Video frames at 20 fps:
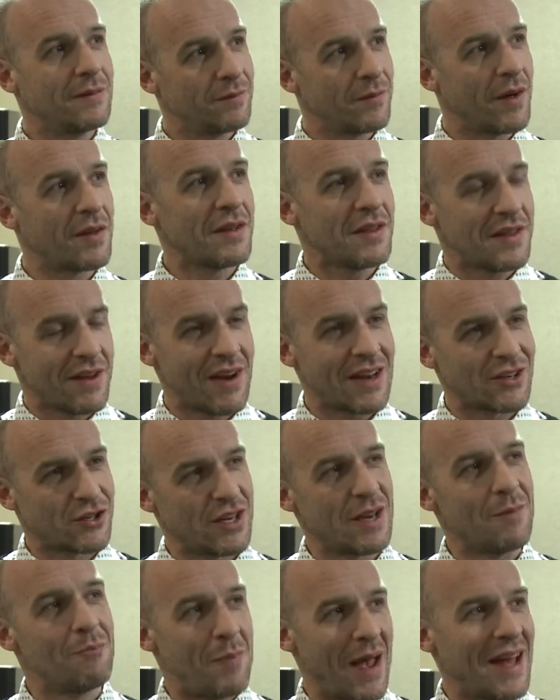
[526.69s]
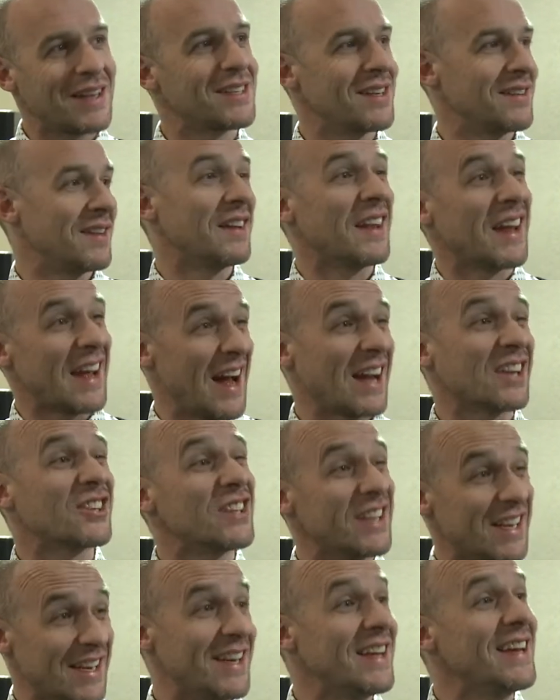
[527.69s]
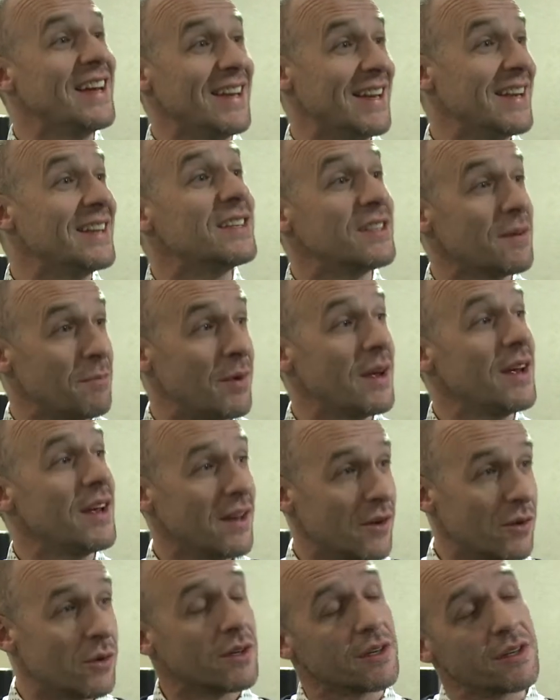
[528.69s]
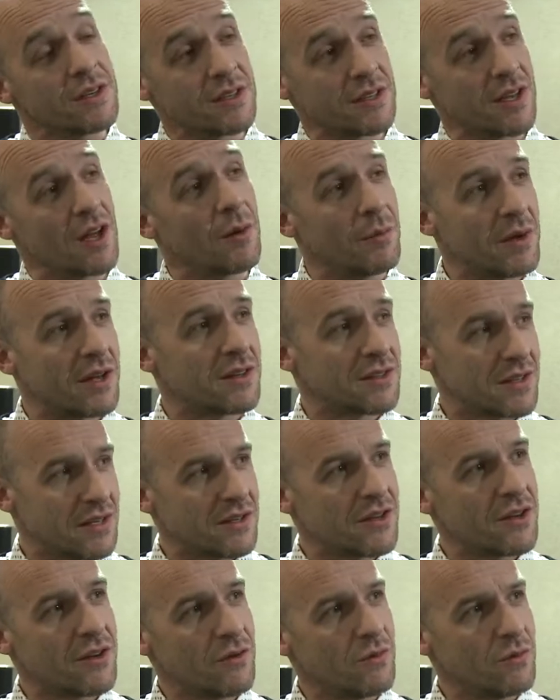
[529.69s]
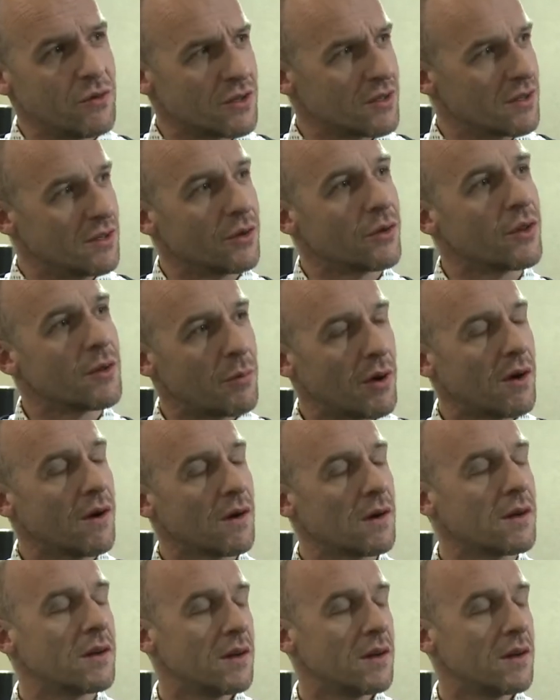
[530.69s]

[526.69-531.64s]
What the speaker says: I think they're actually better than they actually needed to be in order to sell, because they do just look the part.